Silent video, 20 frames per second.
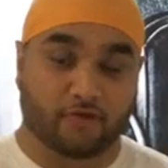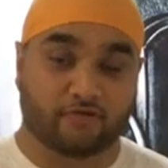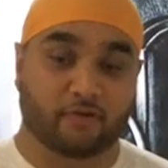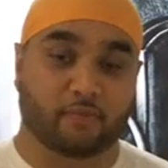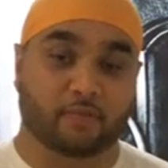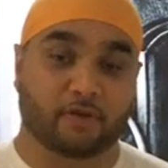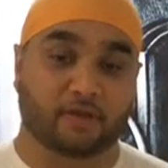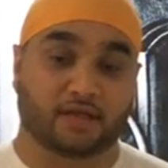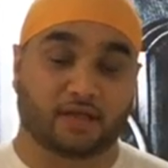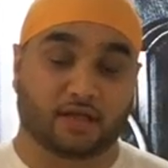of a
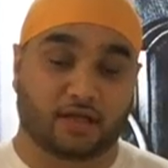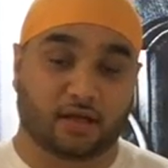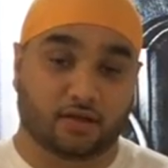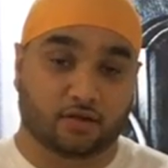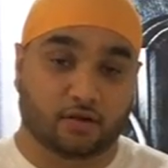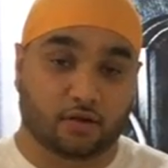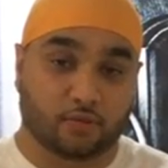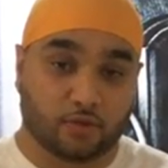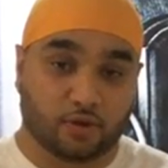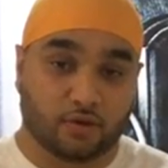particular
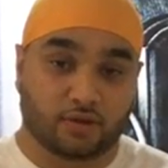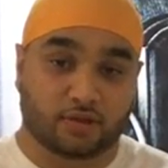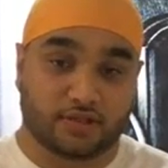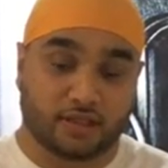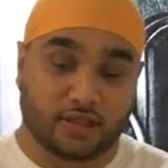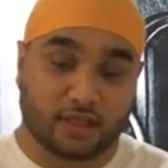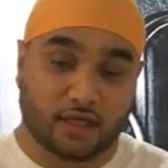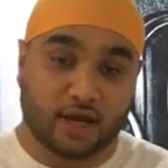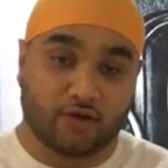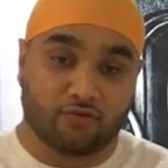
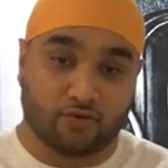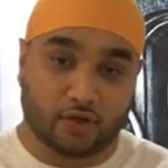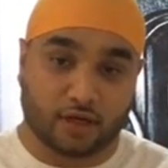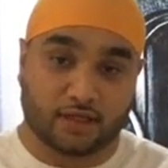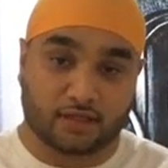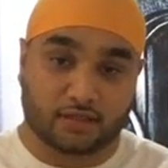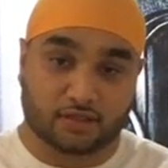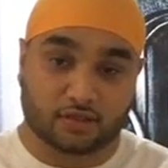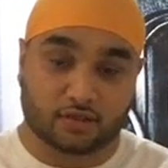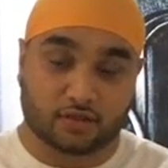community and
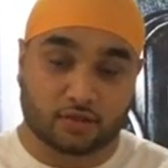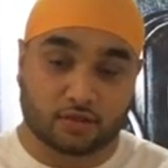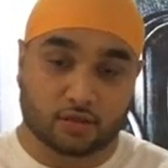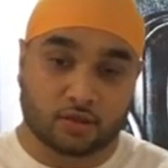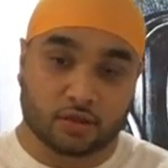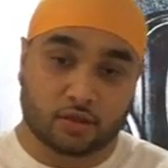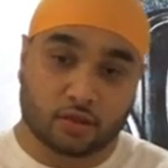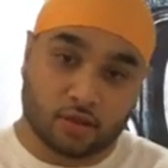religion